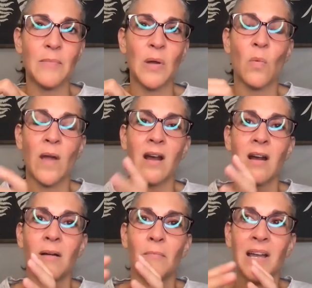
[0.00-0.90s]

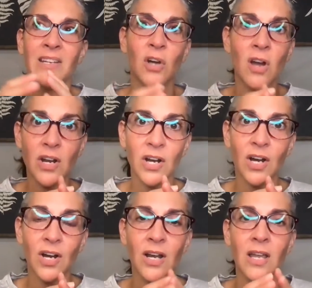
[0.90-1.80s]
where my
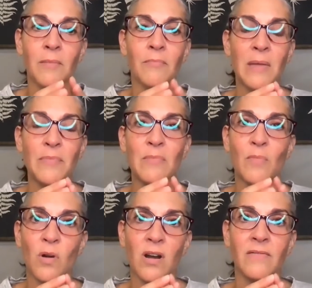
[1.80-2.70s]
daughter might be
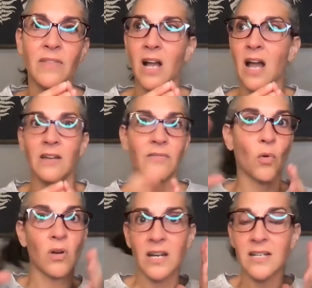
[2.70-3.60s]
more of the kind of
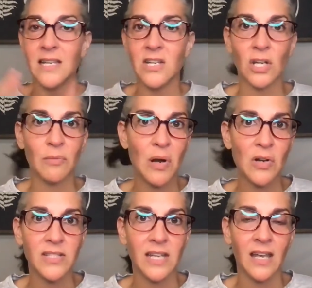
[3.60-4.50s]
organization
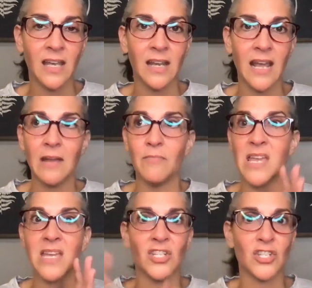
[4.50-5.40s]
person and
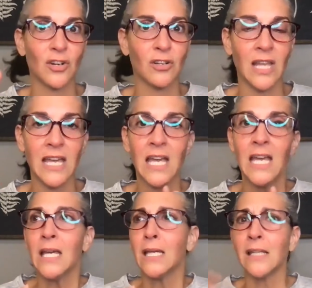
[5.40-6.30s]
making sure like
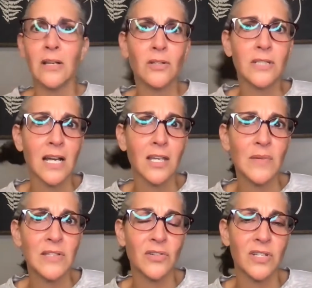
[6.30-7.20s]
legal
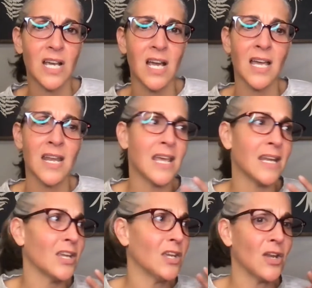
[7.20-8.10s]
documents are done and,